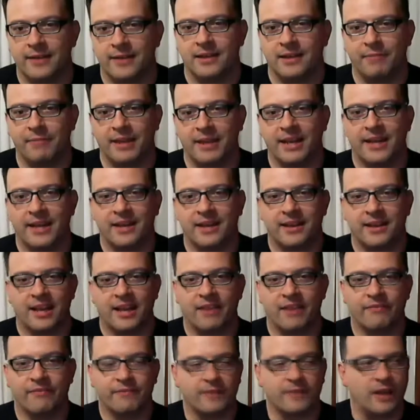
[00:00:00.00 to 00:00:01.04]
I mean,
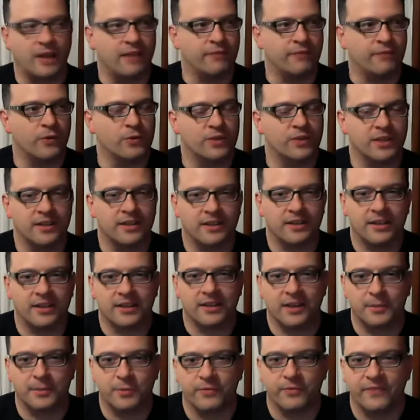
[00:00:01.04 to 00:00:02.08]
I've owned a
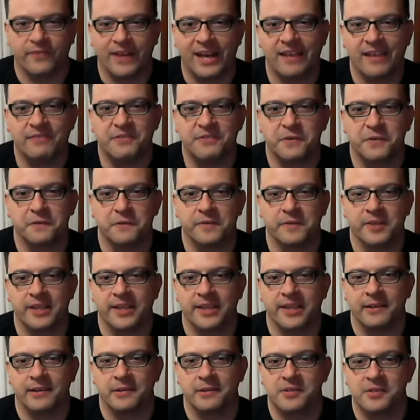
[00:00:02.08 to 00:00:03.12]
couple fives over the
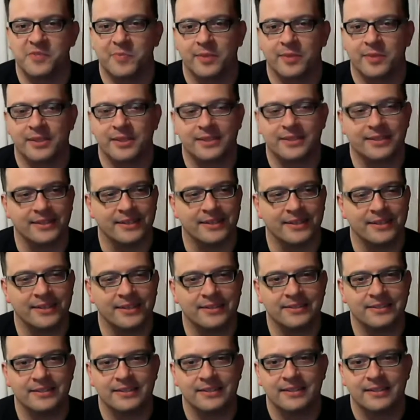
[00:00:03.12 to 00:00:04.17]
years, but
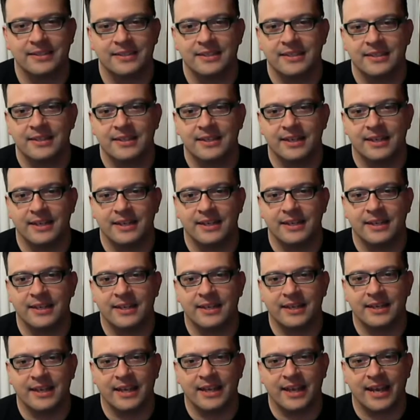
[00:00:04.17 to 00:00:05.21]

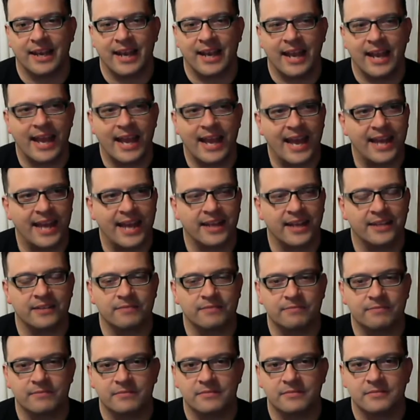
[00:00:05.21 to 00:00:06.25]
I had
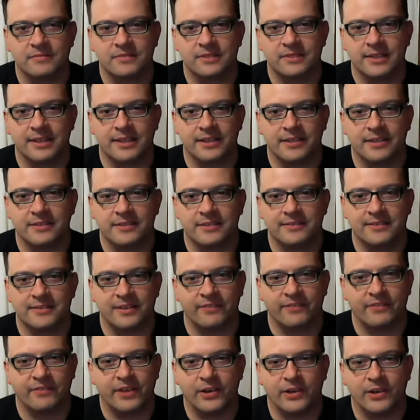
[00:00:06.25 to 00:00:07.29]

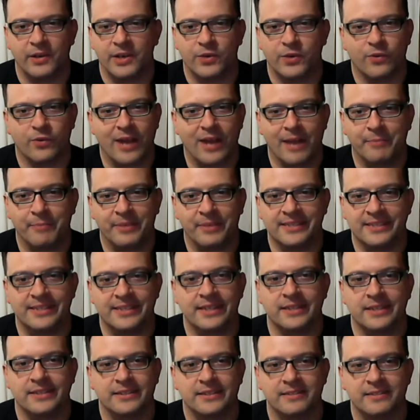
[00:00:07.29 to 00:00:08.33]
a very crappy
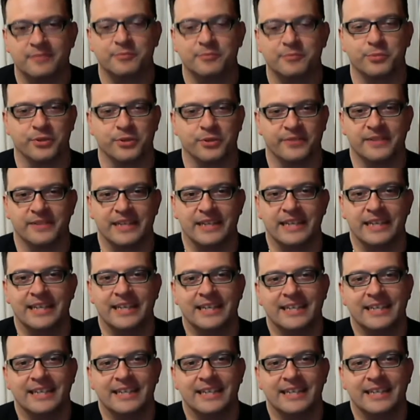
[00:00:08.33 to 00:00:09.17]
six briefly,